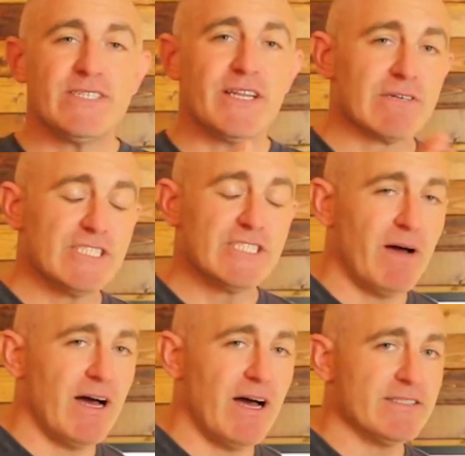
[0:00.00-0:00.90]
the
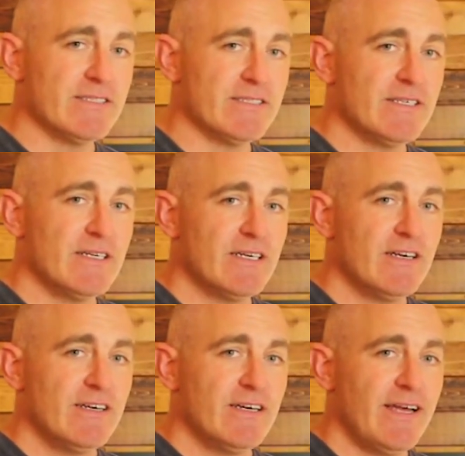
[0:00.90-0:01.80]
response
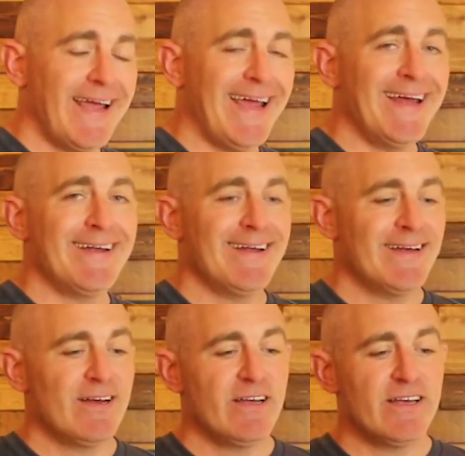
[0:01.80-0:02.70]
and
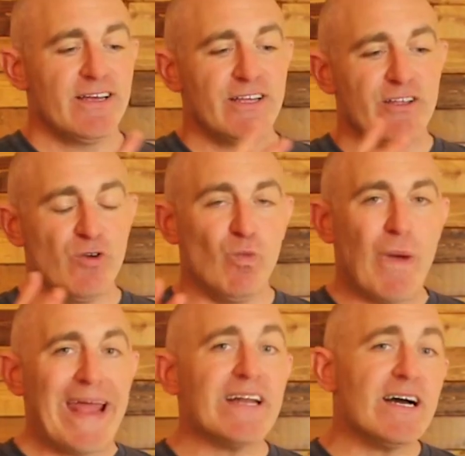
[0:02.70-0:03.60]
you
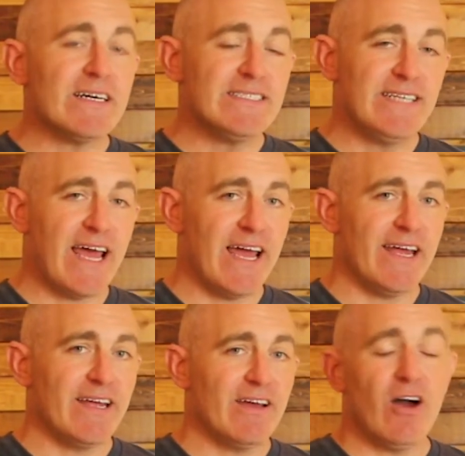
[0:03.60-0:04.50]
wait a
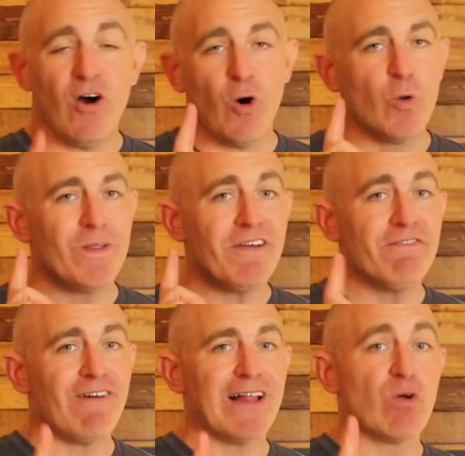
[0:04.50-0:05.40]
day only
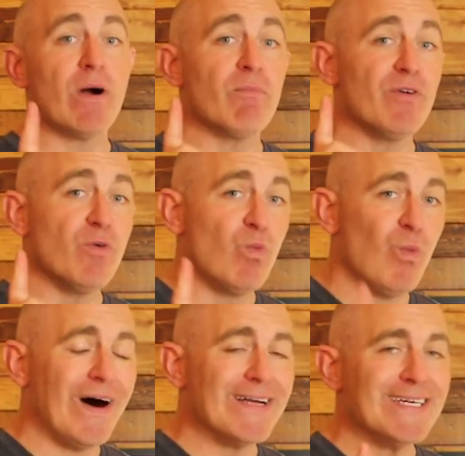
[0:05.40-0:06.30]
follow up with
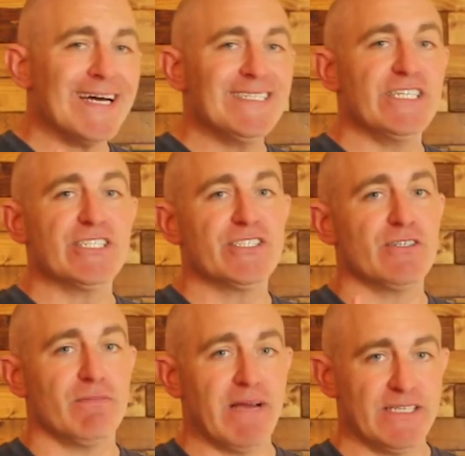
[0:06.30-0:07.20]
one
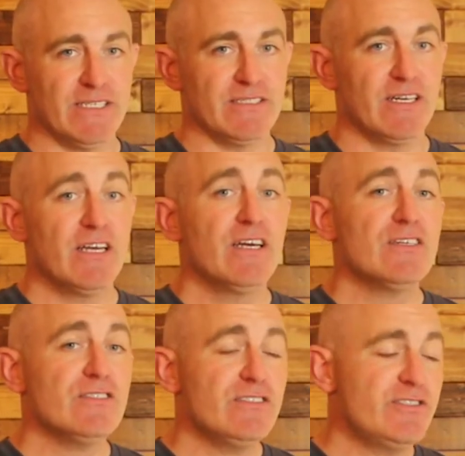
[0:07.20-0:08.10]
additional message.
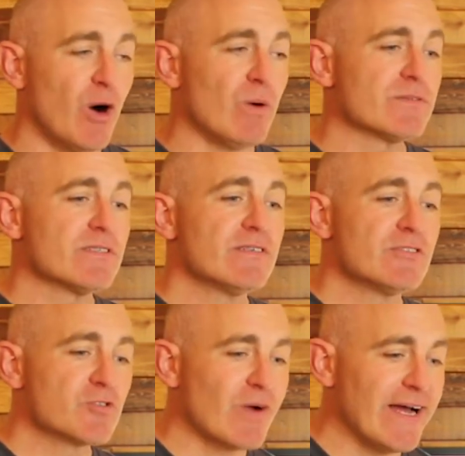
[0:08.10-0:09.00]
Don't
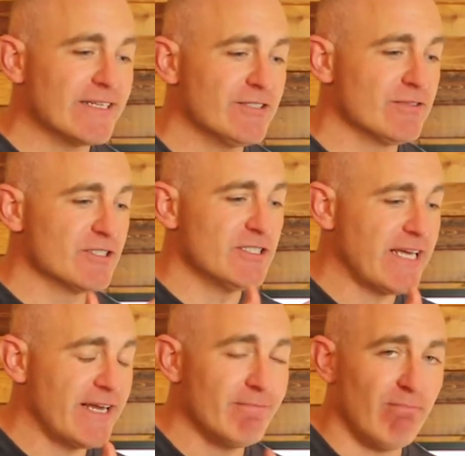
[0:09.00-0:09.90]
try to
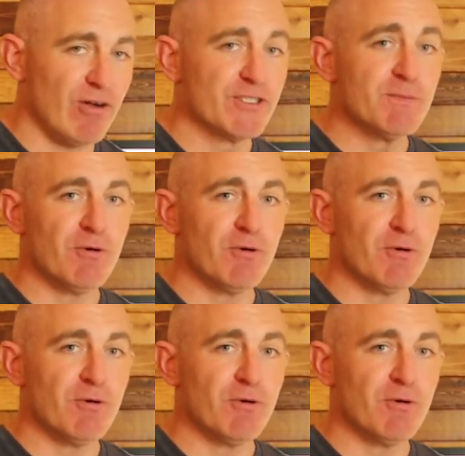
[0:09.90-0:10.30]
send multiple